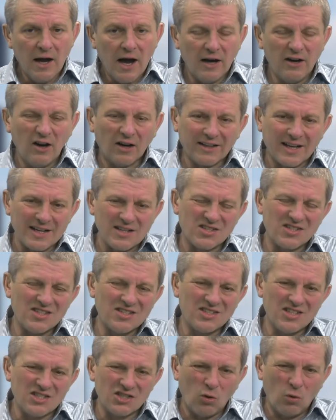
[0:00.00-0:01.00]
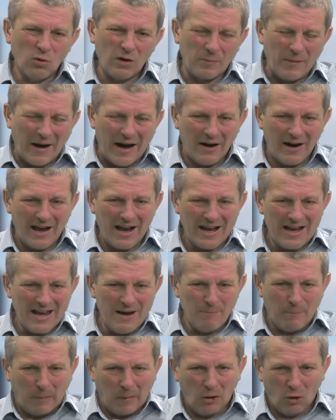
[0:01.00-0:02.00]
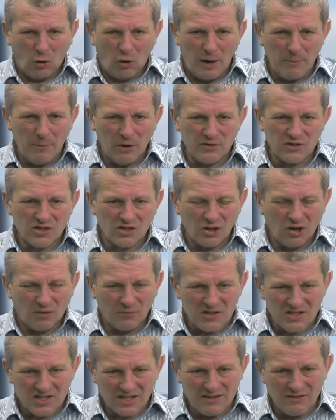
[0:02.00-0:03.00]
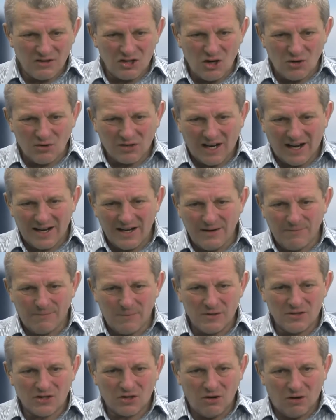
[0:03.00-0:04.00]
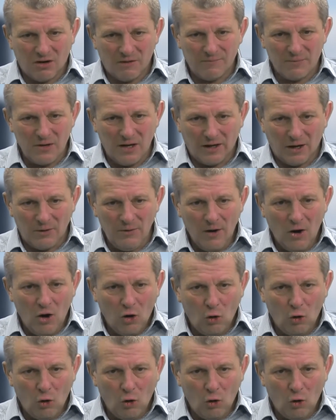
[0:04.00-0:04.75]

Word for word: And I guess this is all about employment, and obviously the UK has got, you know,